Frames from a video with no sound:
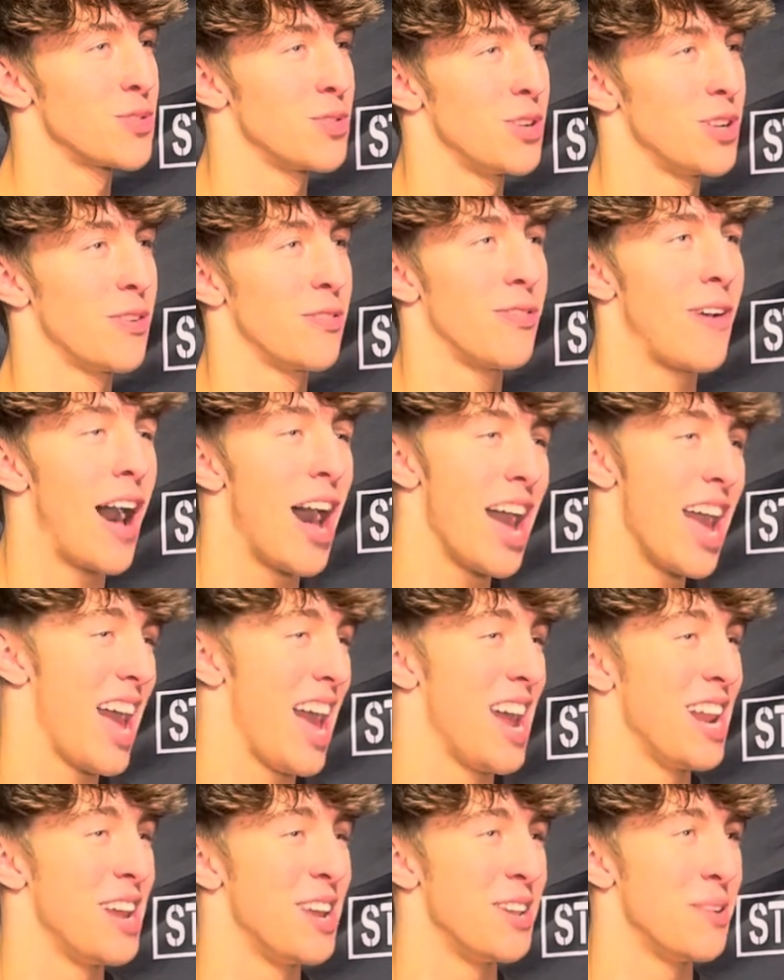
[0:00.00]
for Defy
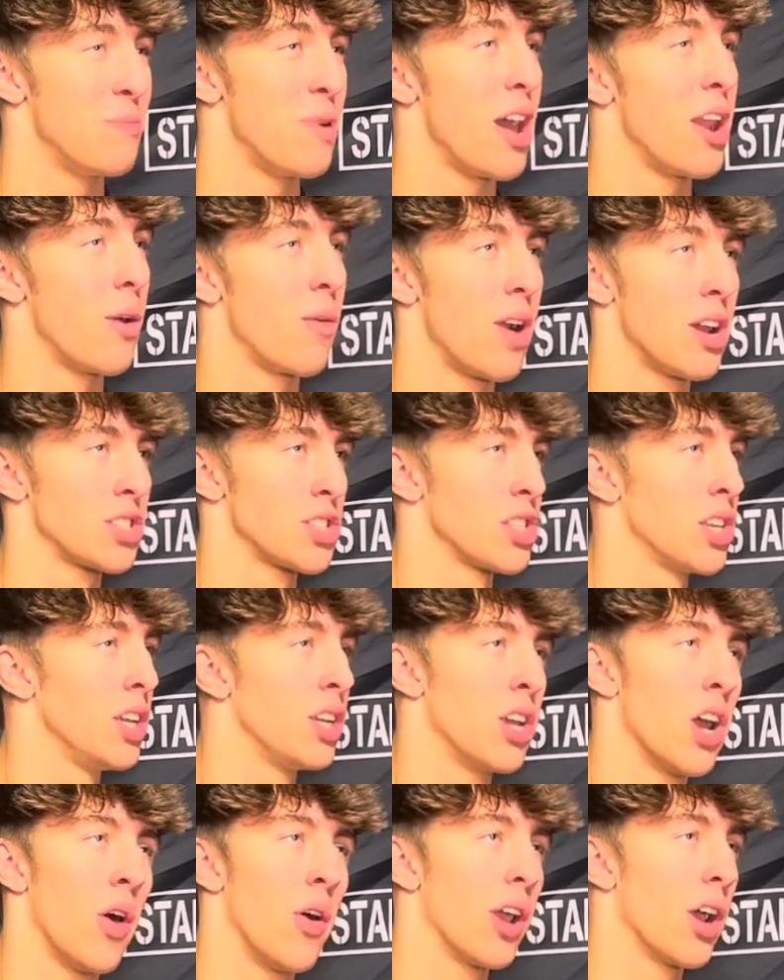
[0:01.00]
and independent wrestling,
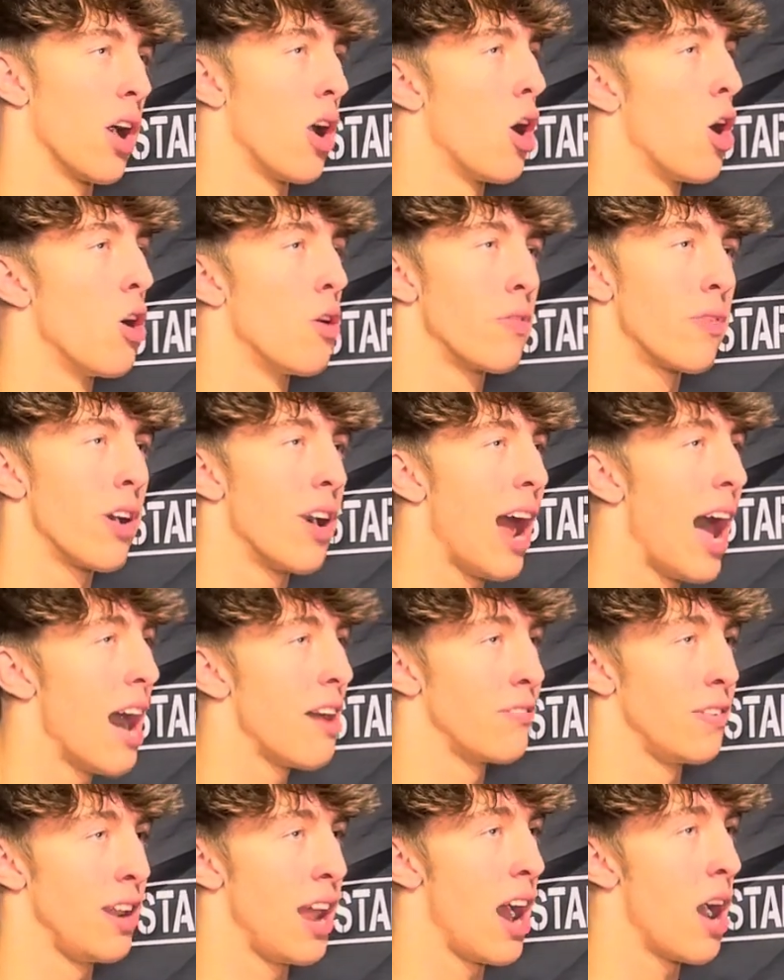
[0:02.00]
going over
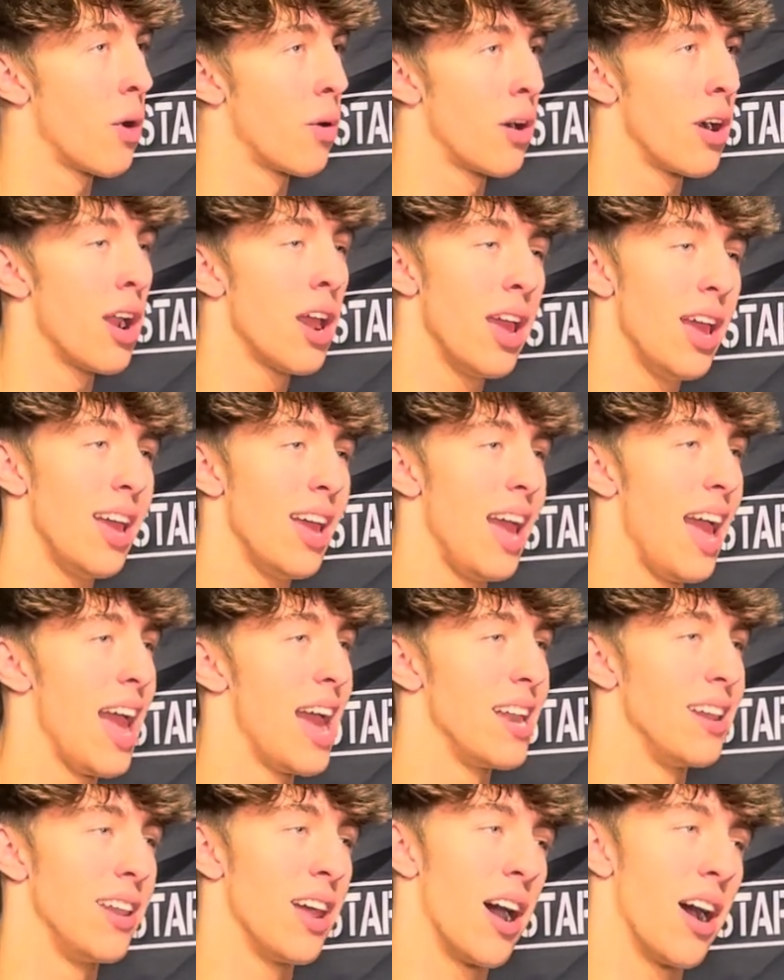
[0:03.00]
half an hour,
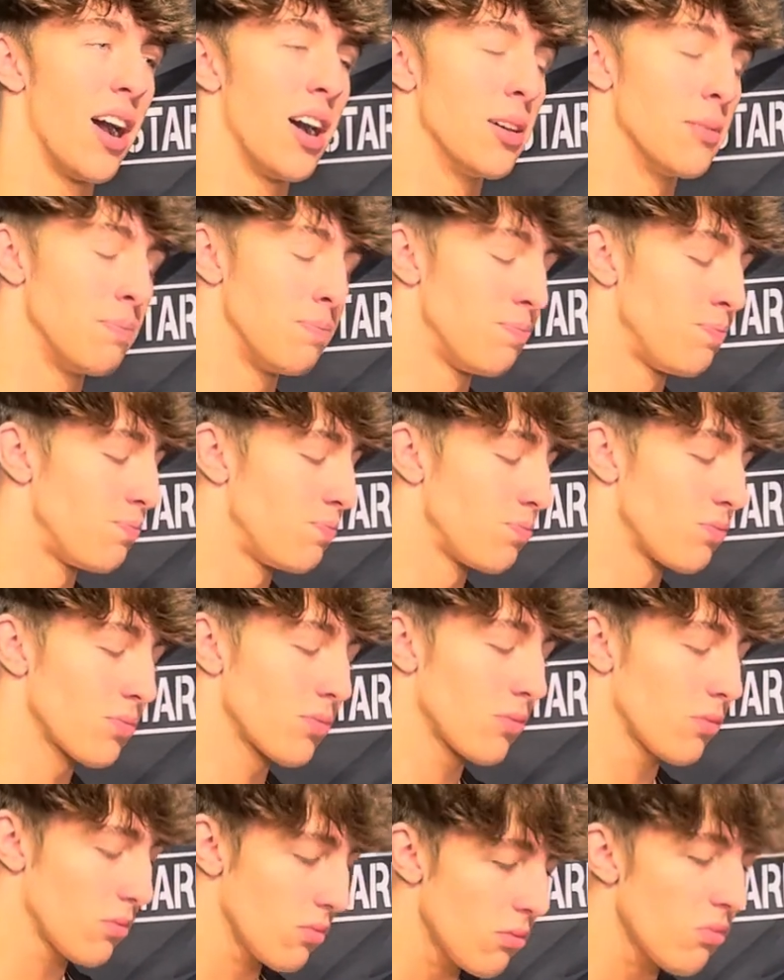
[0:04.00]
and uh,
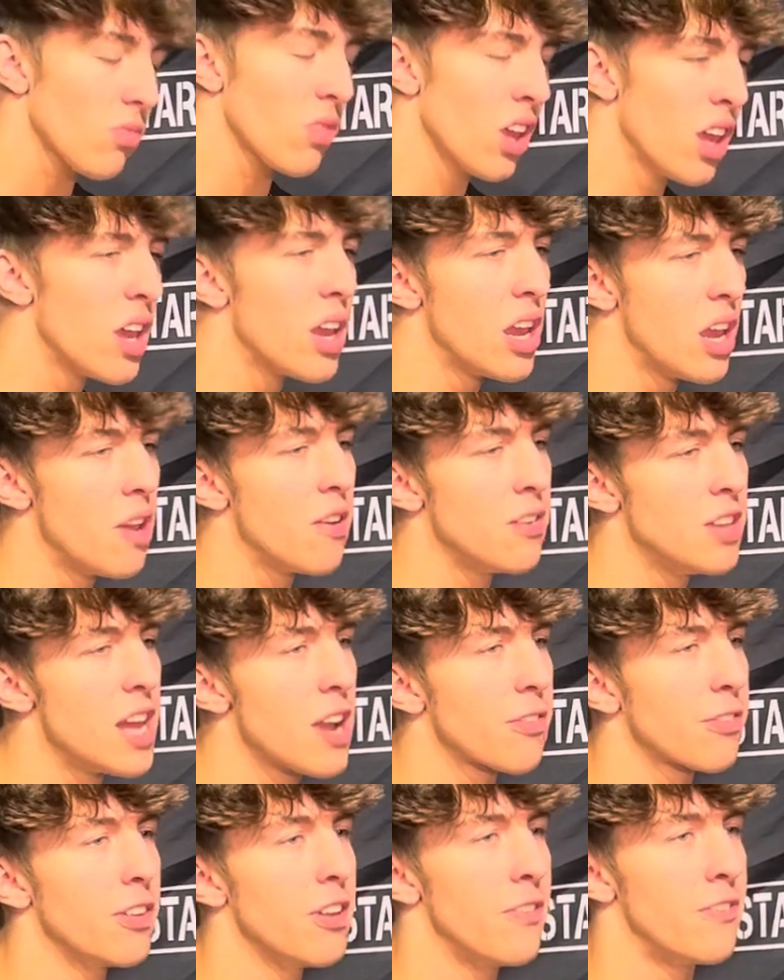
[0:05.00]
it, it,
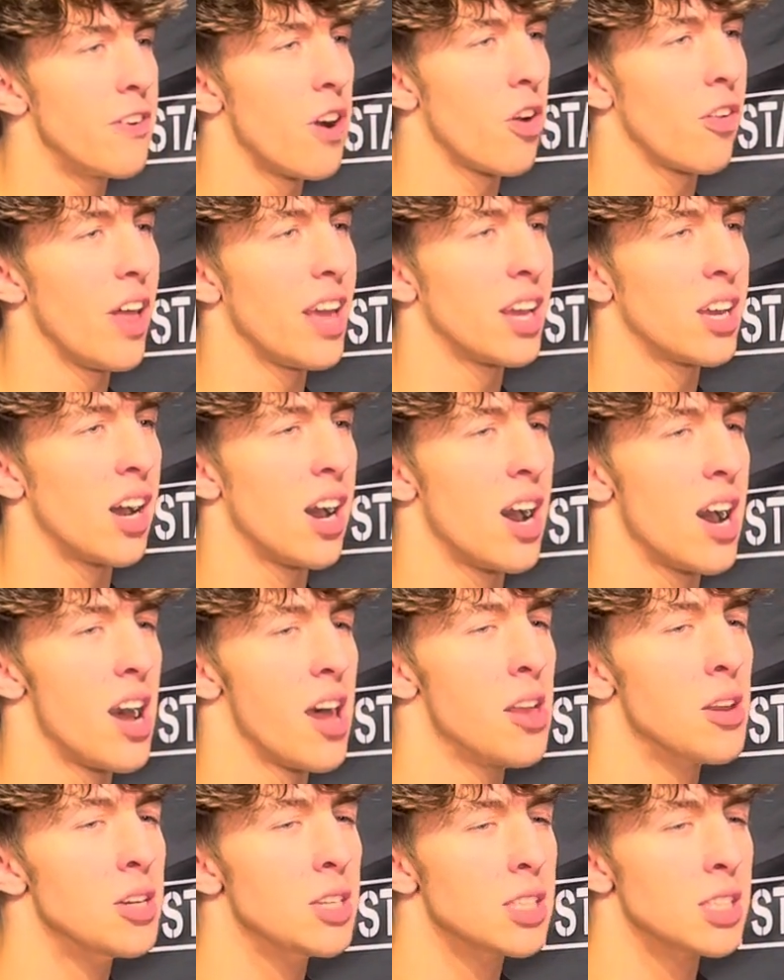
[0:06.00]
definitely felt like a uh,